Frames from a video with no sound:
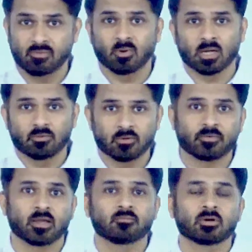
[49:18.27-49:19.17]
whatever
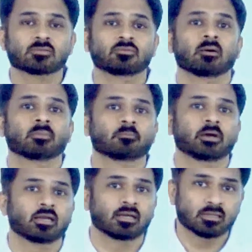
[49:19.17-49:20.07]
frameworks we are
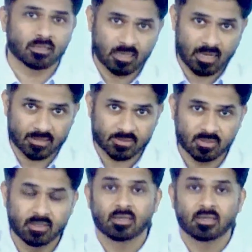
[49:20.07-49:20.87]
preparing in the class.